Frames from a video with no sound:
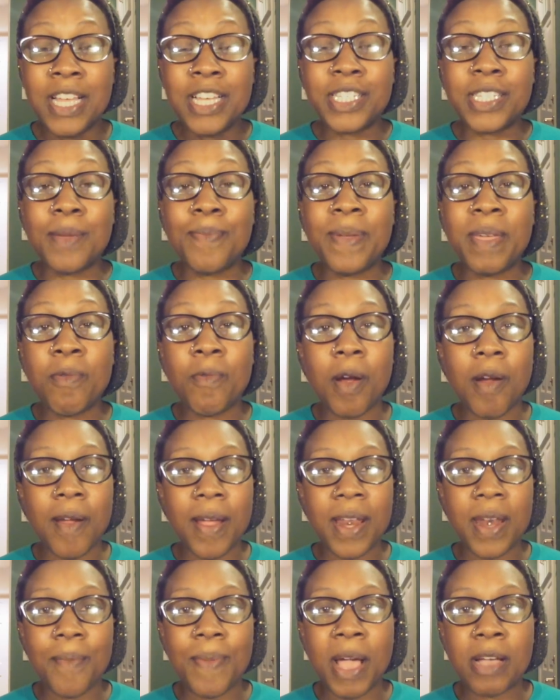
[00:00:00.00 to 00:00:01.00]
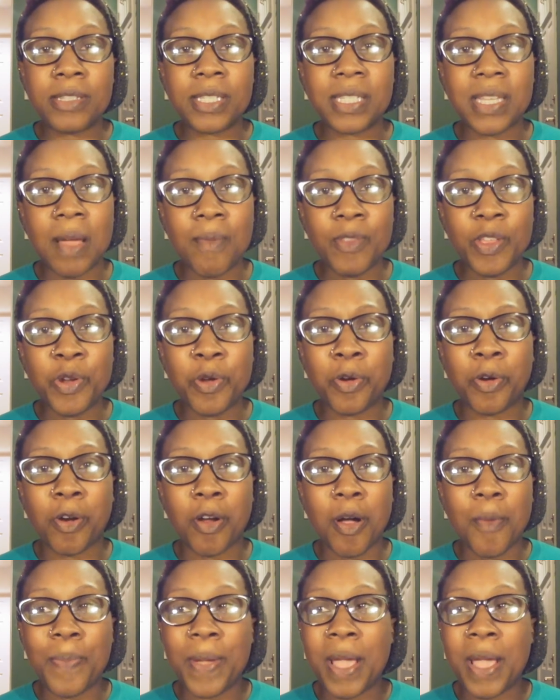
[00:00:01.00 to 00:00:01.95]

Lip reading: to be worried about some little girl